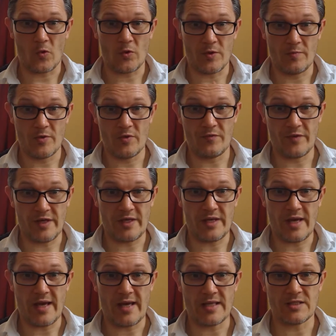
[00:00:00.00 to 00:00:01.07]
the movie,
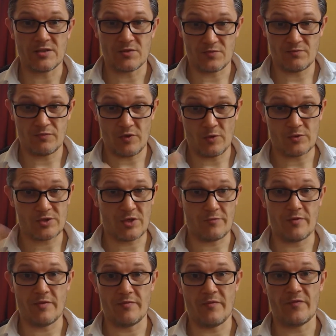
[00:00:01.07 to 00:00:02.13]
and also a
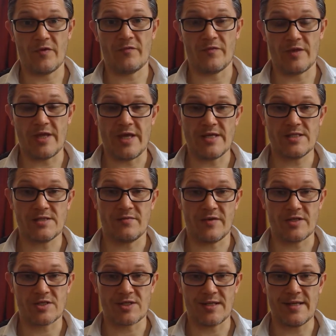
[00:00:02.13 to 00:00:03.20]
written review for this
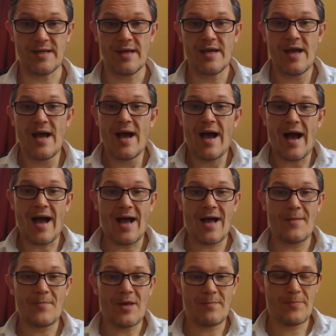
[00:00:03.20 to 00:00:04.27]
eventually.
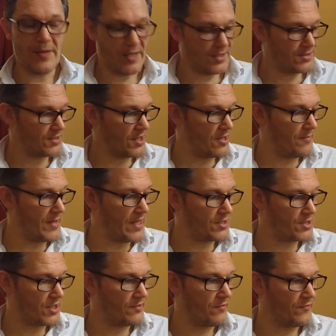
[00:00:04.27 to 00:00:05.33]
But I'm
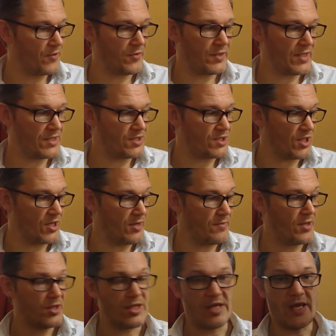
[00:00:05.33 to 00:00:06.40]
actually reviewing this time
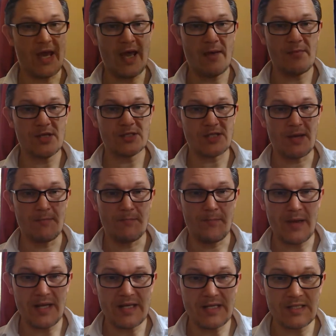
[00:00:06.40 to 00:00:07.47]
the Emmet and
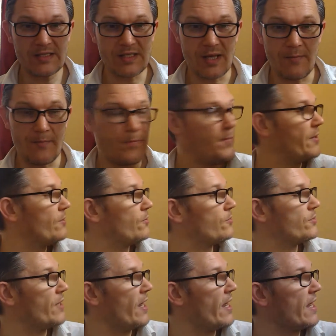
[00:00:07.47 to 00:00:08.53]
Benny's
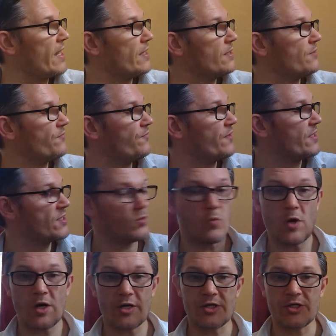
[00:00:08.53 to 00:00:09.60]
Build and Fix
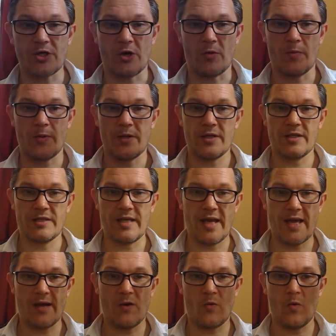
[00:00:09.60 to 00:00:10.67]
Workshop.
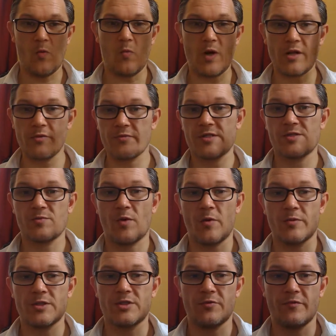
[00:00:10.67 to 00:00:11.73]
Now, one of the reasons why I
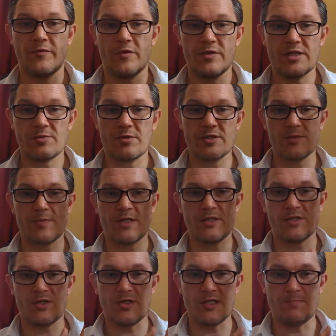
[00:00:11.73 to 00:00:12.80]
wanted to review this one is because it's
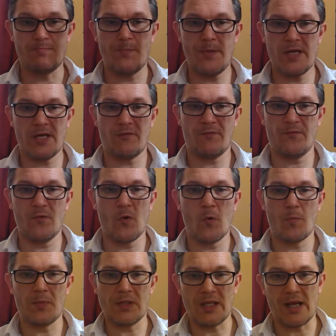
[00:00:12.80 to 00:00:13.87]
got the big
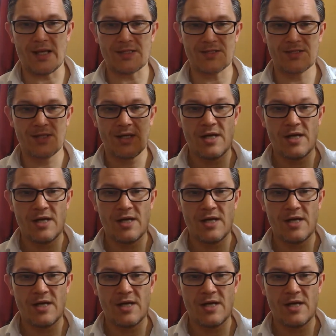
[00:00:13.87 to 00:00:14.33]
4+,